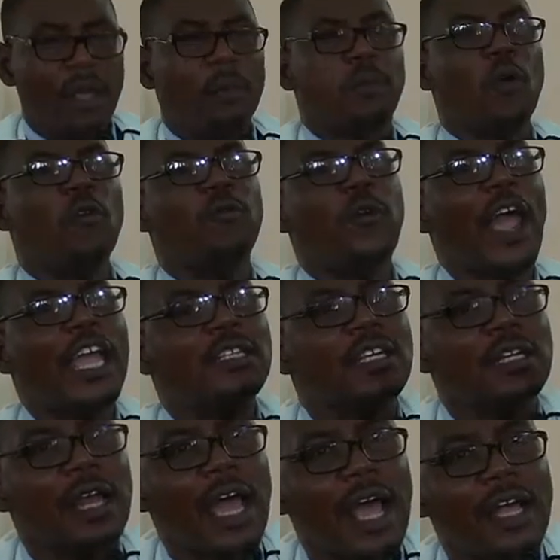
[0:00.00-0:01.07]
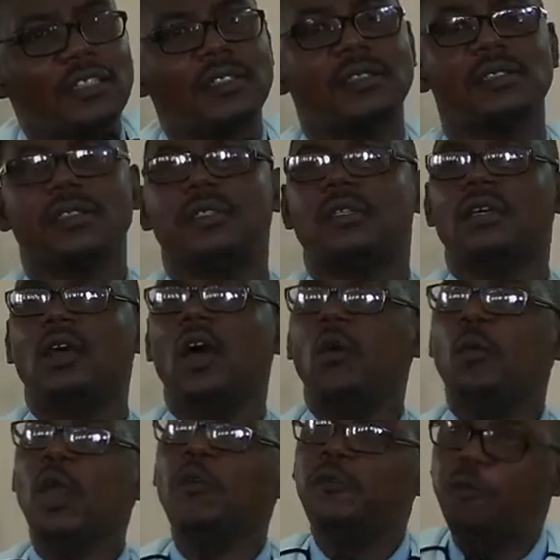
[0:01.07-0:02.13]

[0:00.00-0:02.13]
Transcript: providing us with